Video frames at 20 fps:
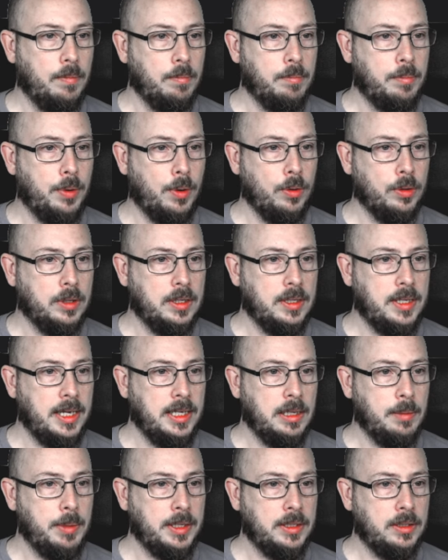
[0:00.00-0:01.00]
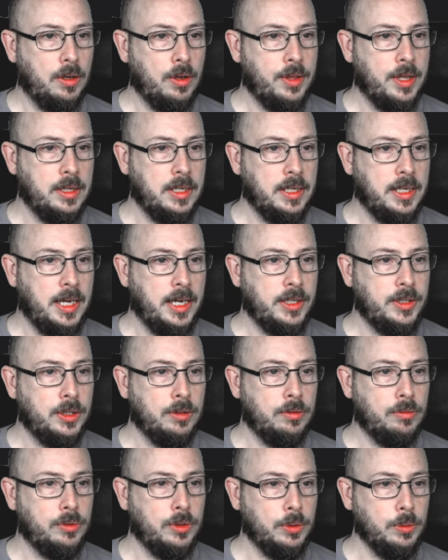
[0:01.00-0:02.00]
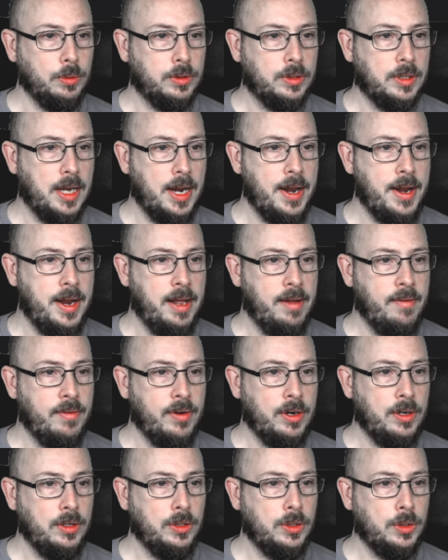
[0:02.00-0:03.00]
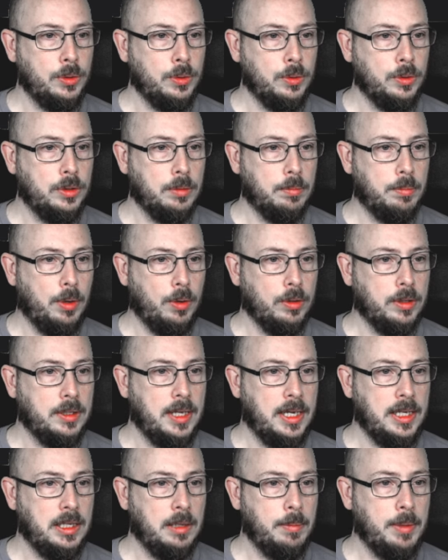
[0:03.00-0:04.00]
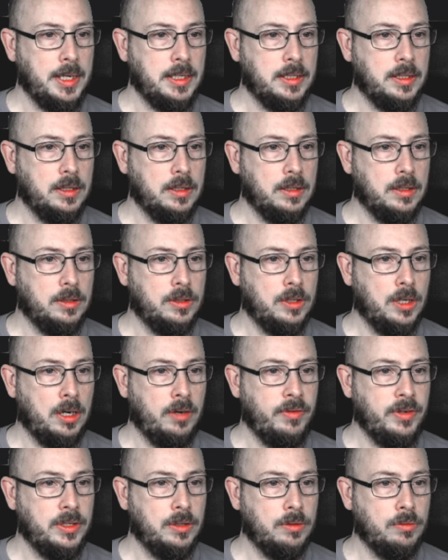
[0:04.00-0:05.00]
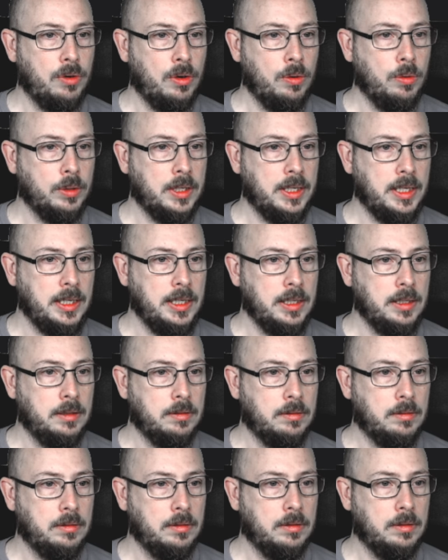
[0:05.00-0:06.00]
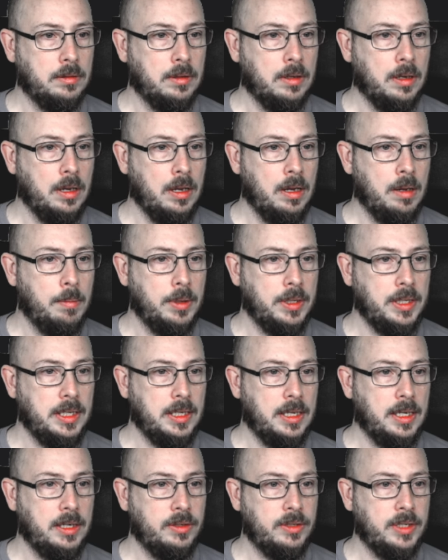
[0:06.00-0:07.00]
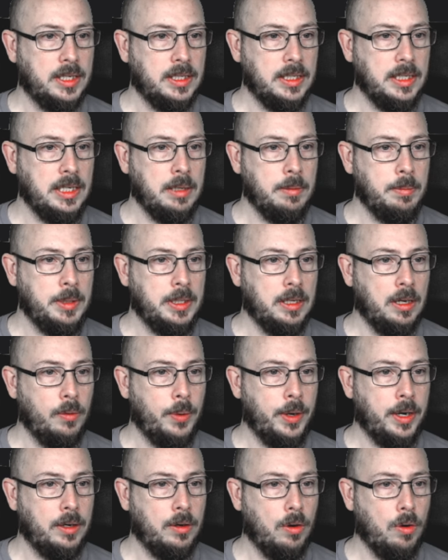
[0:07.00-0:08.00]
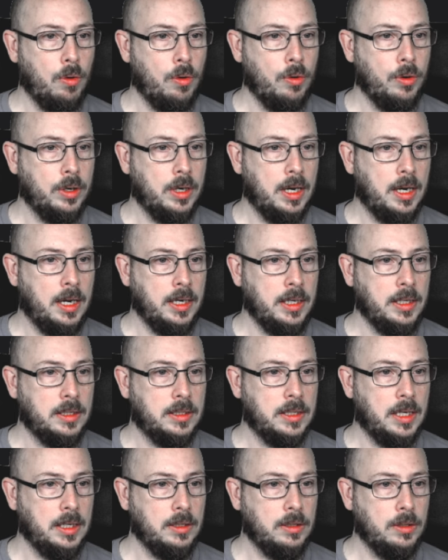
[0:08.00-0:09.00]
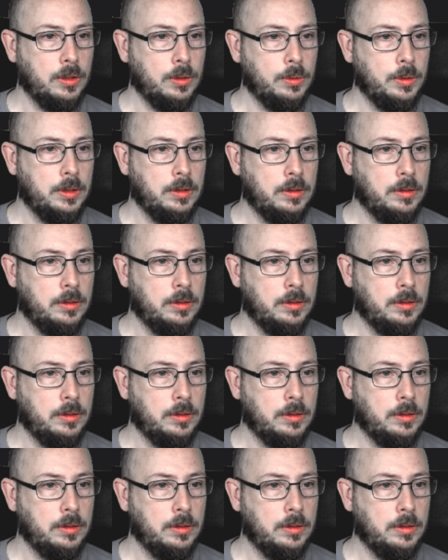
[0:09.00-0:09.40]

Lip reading: Bolt database authentication rules. Never use Bolt database service role key. But here it says in middleware or client-side code.